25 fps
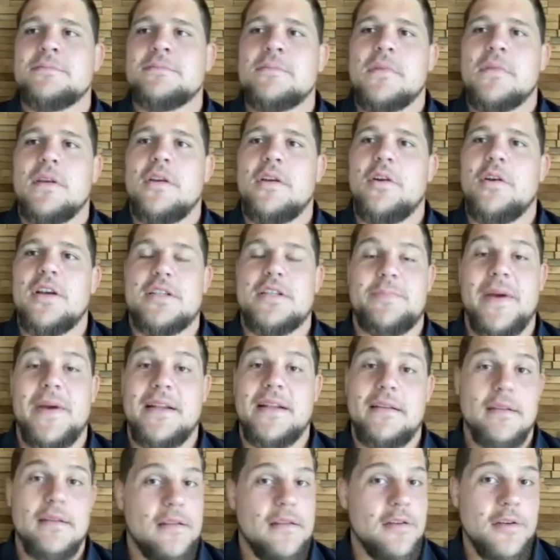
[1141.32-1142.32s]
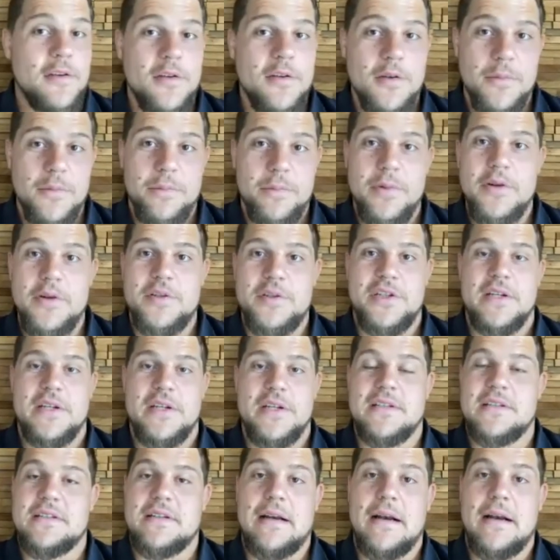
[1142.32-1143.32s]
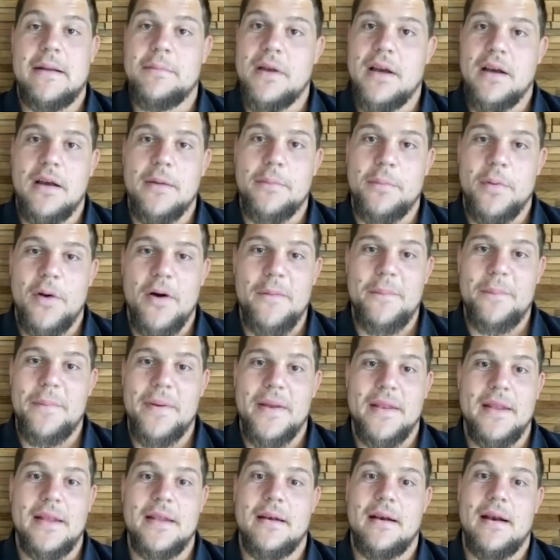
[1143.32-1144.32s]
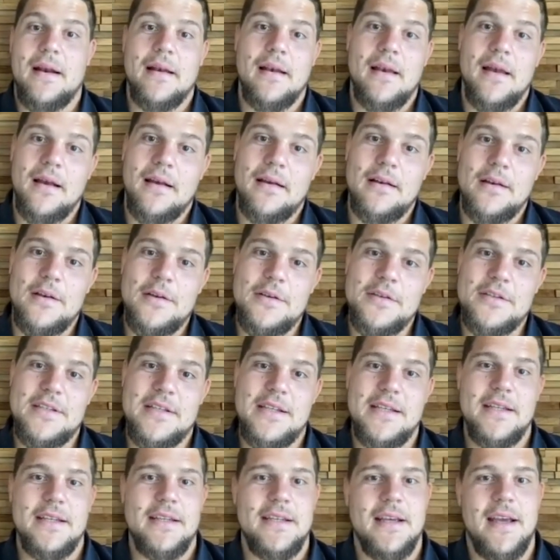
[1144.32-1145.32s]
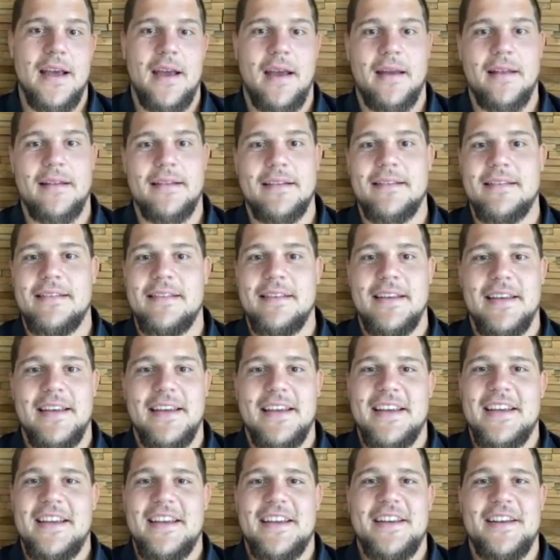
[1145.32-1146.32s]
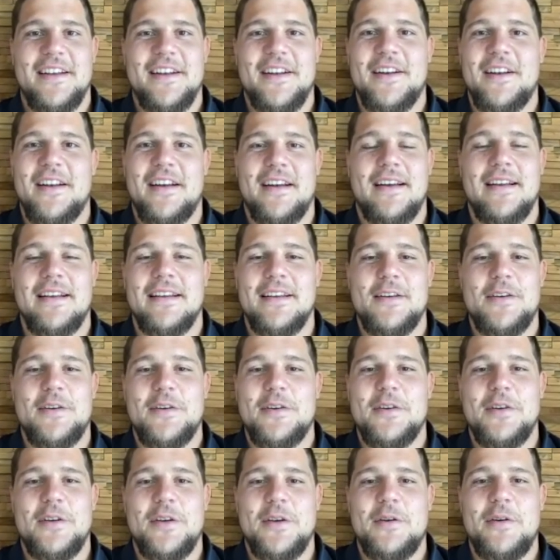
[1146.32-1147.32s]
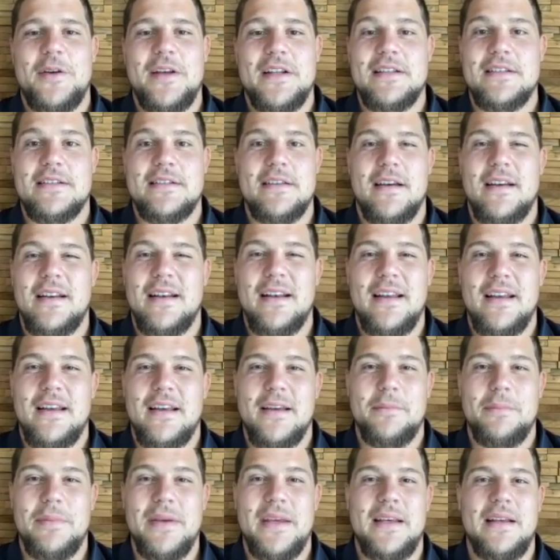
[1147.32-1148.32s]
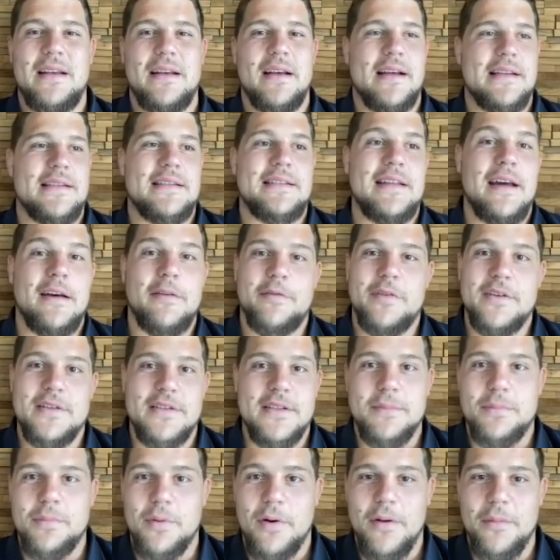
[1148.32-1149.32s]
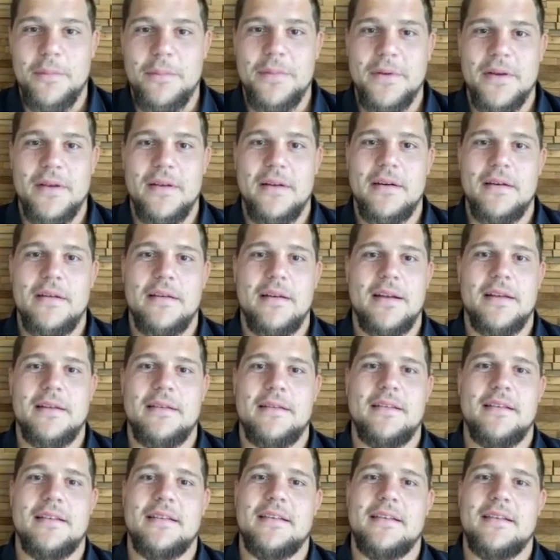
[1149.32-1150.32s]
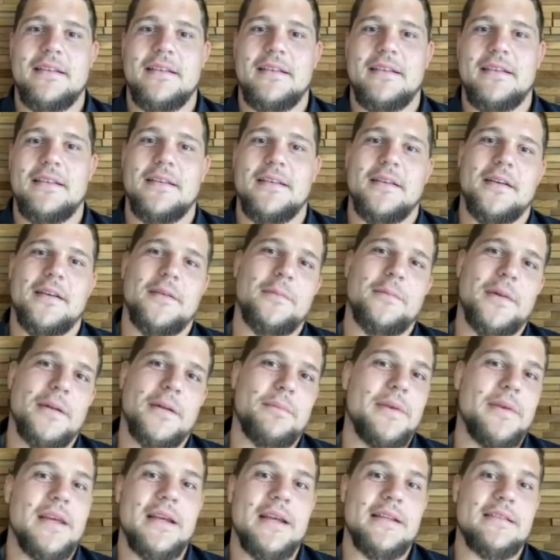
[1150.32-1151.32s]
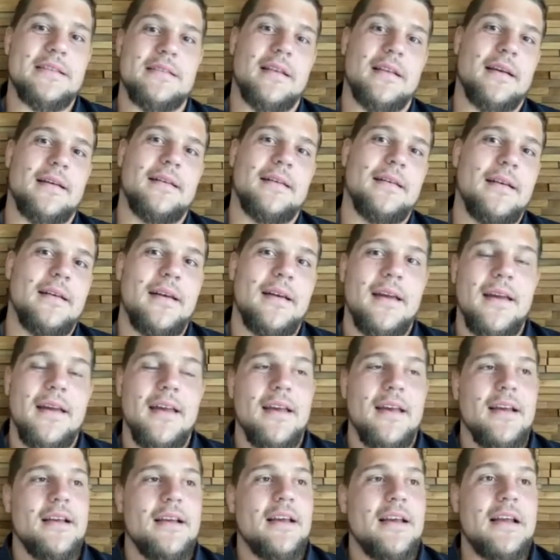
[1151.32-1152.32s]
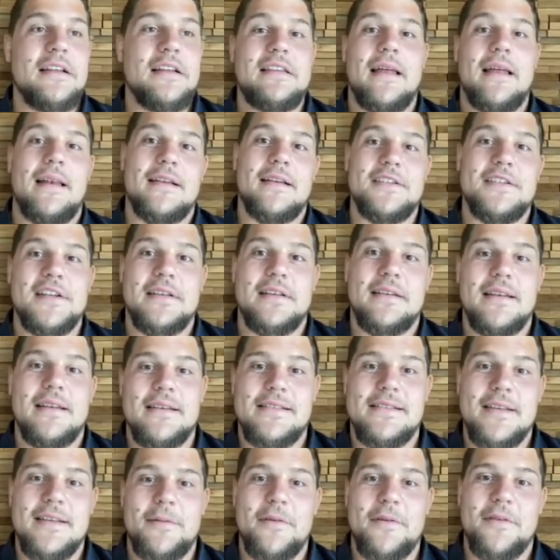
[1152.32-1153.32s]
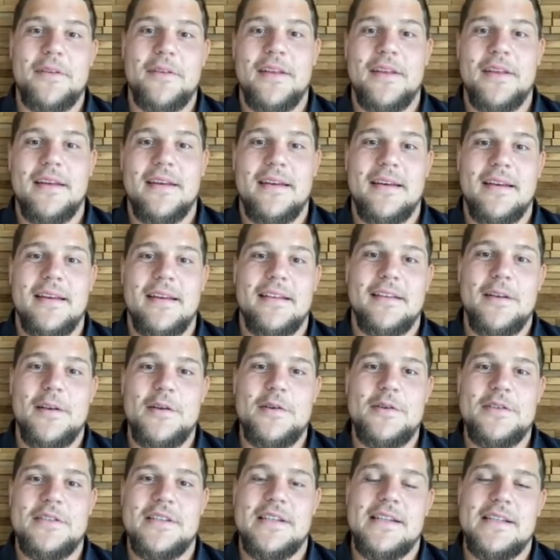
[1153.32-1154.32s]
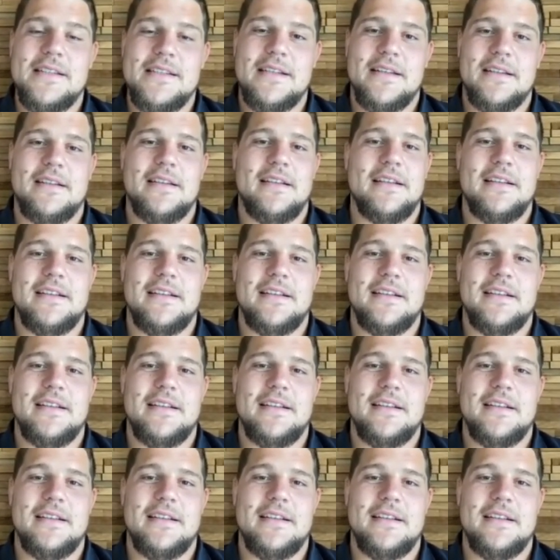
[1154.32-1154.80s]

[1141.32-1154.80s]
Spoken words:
you're expected to push and scrum like a prop and then run like a Lucy, and like you inside be as tough as a prop, and but be as like intelligent as some of the Lucies, and